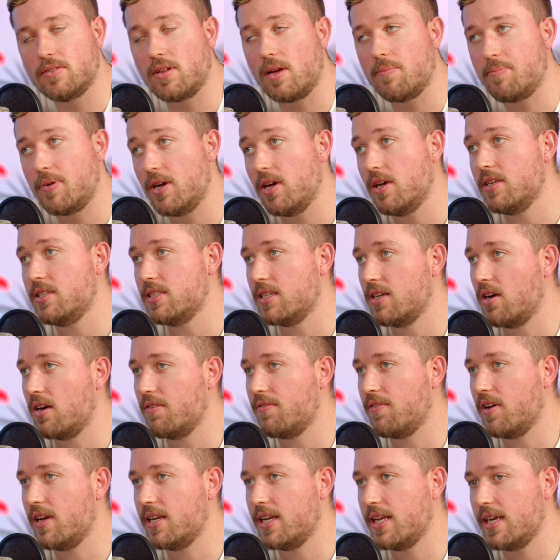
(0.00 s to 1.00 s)
Like personally, I
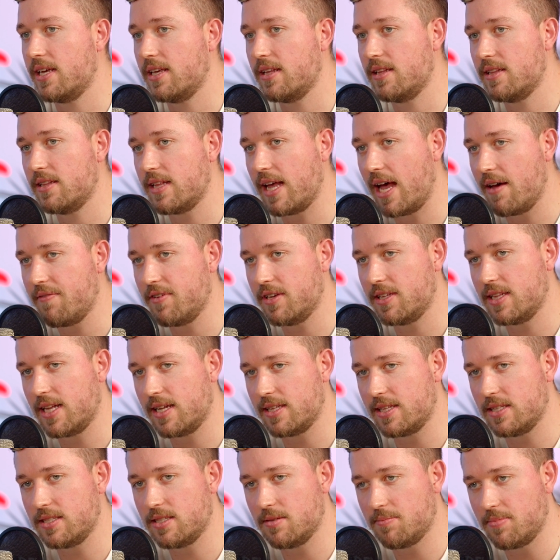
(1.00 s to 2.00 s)
find it having that
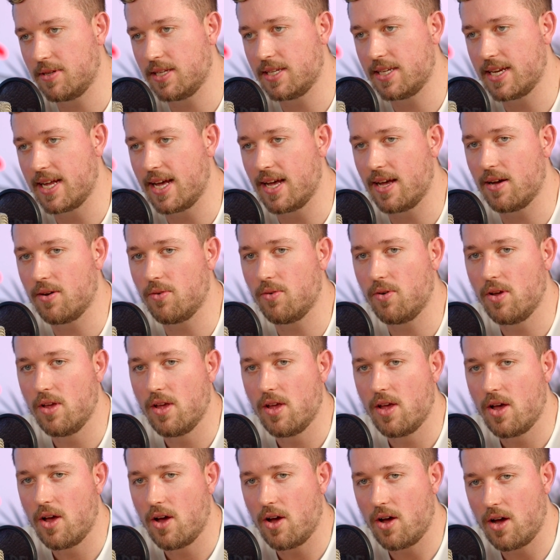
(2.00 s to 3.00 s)
discipline now.
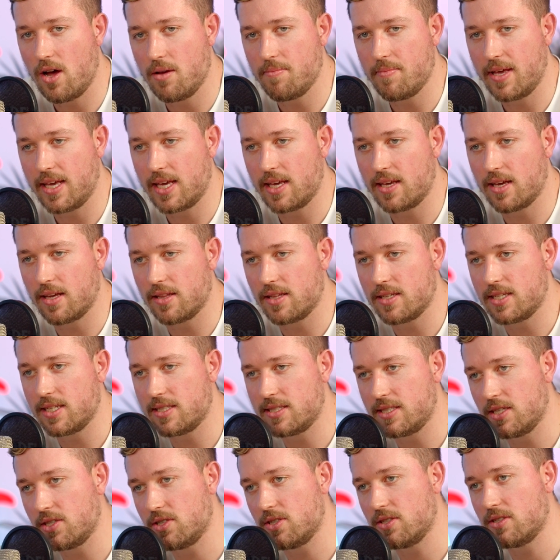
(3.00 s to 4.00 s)
I'm making other
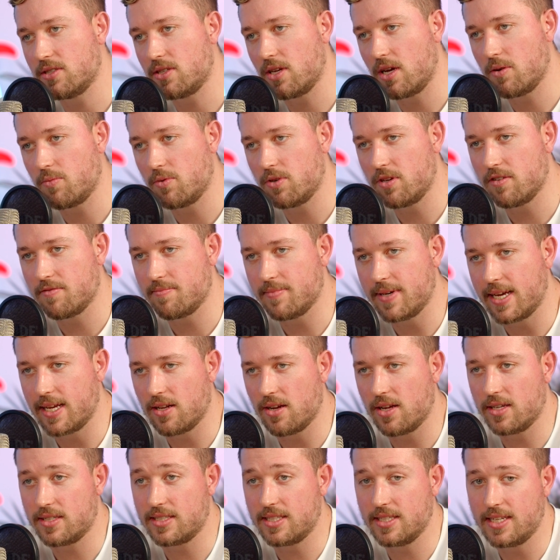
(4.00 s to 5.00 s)
decisions that I wouldn't have made.
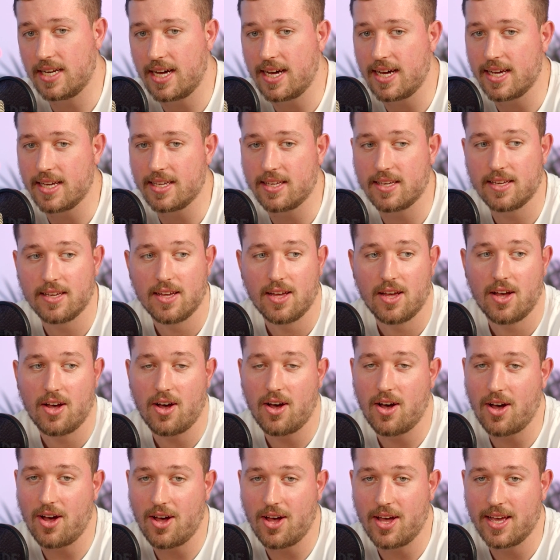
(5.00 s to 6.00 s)
Like today,
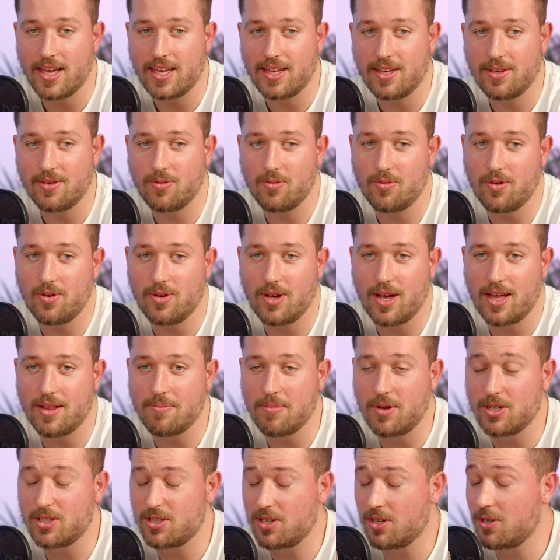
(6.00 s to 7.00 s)
I uh,
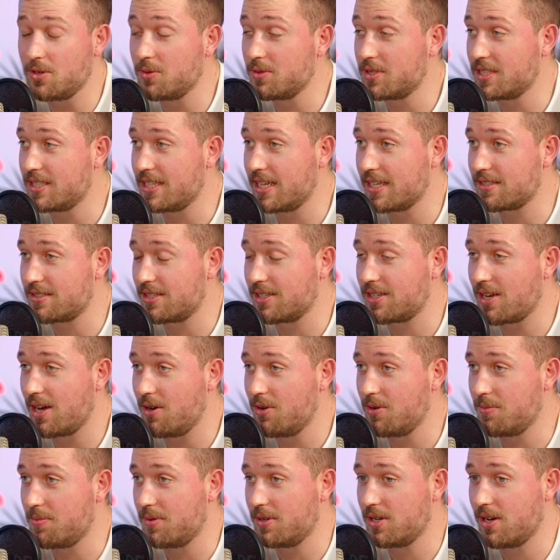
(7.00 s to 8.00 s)
McDonald's is next to
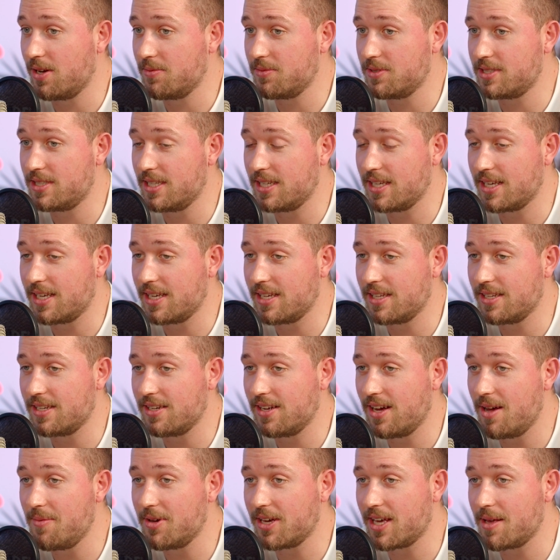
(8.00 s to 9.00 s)
Co-op, and I was thinking
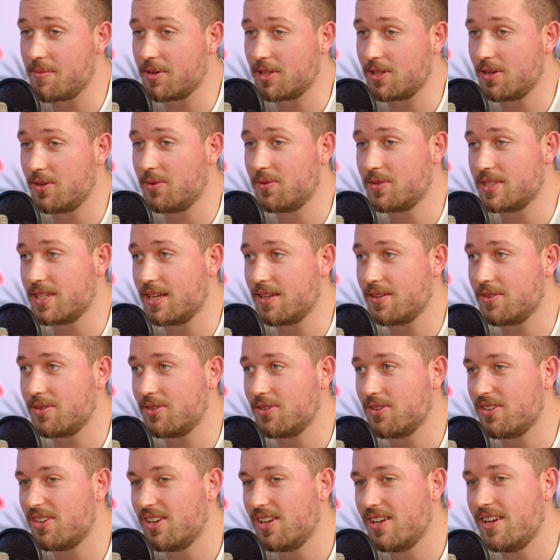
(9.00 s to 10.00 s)
I'm gonna get McDonald's, and I
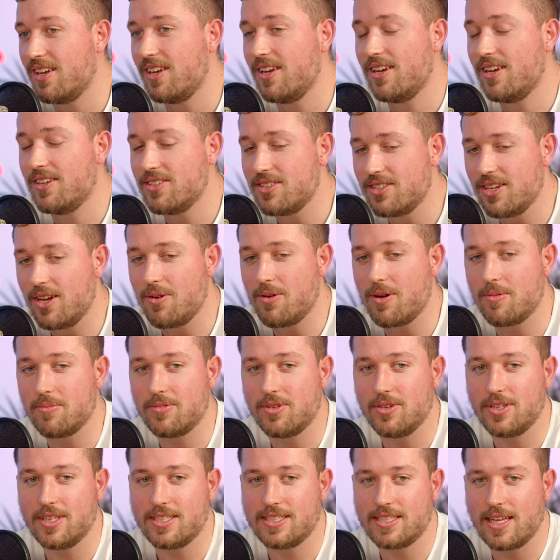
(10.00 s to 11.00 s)
thought, do you know what? I'm
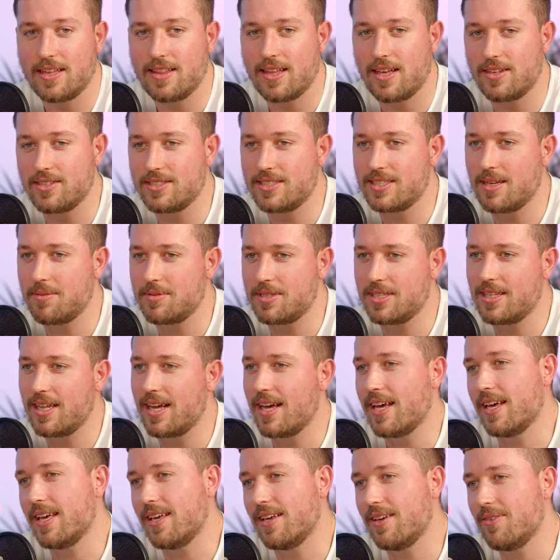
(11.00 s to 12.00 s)
doing this 10,000 steps a
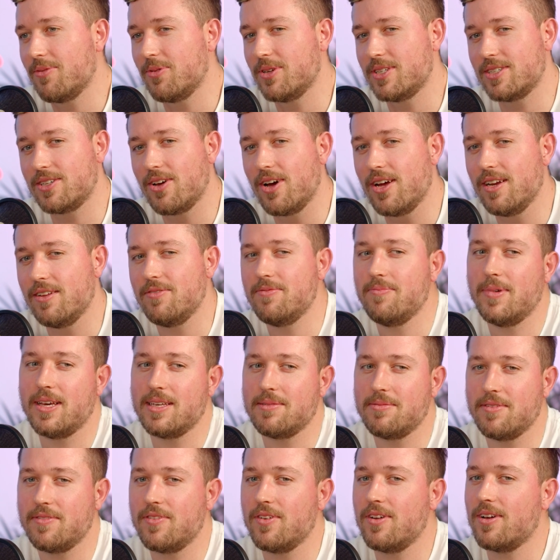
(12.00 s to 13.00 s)
day, which kind of
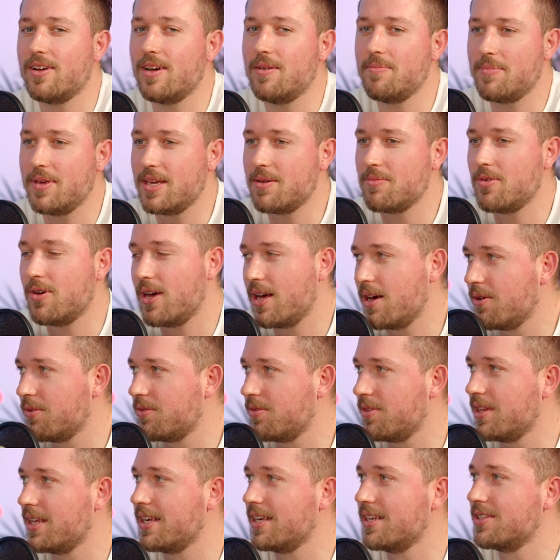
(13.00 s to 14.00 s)
makes me feel like I'm being more
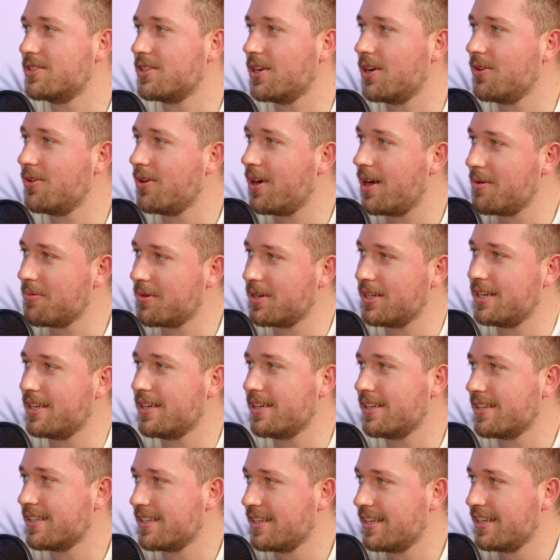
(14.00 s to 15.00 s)
healthy. So mm. I'm
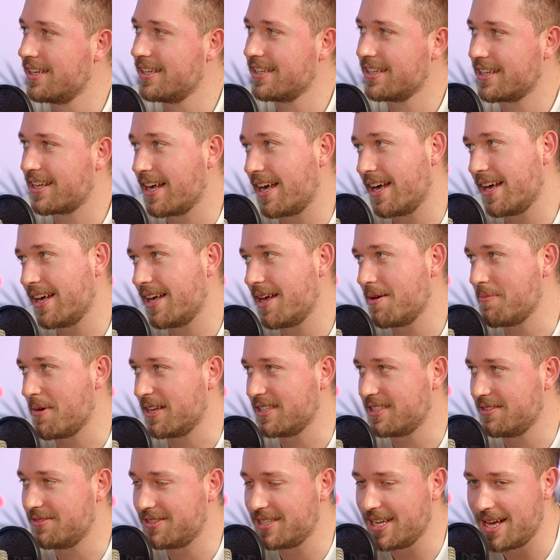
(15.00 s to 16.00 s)
gonna get a
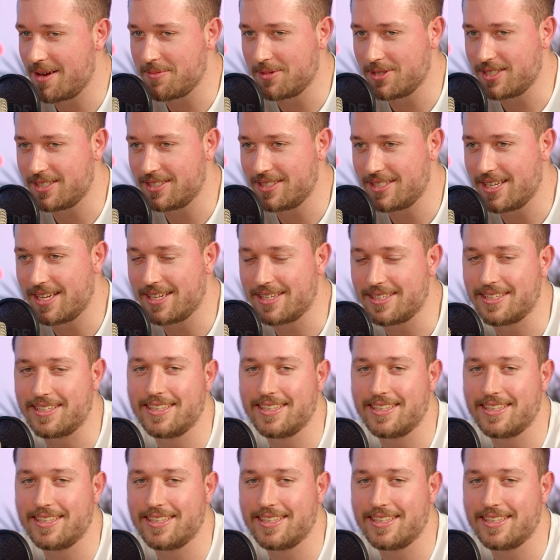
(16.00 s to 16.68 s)
massive sandwich instead.